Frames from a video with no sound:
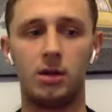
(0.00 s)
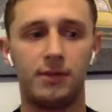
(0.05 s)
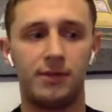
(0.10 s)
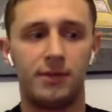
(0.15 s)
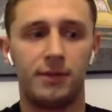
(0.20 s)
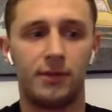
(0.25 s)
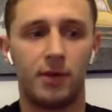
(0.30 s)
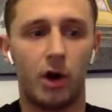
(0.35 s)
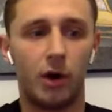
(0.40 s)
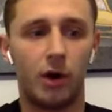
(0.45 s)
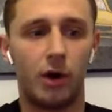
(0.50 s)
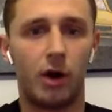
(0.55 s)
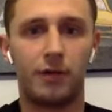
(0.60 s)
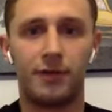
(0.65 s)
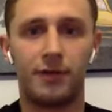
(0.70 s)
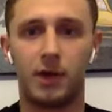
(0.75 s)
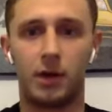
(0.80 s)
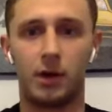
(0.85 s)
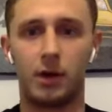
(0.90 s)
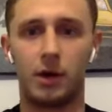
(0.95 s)
If you've got
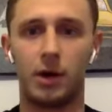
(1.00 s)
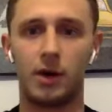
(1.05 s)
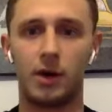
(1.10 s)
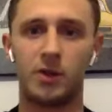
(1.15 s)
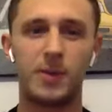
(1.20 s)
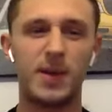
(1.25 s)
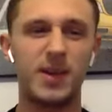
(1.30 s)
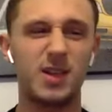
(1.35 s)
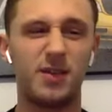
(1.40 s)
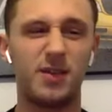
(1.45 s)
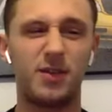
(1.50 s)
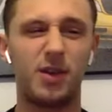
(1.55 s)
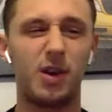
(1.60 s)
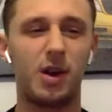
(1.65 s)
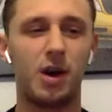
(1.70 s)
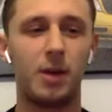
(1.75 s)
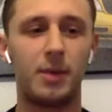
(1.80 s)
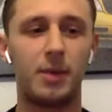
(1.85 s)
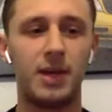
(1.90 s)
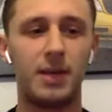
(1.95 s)
nothing going on, especially for a
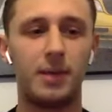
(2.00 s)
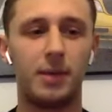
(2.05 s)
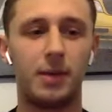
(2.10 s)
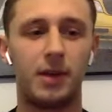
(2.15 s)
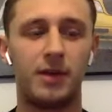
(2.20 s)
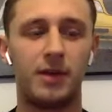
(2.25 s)
lot of people,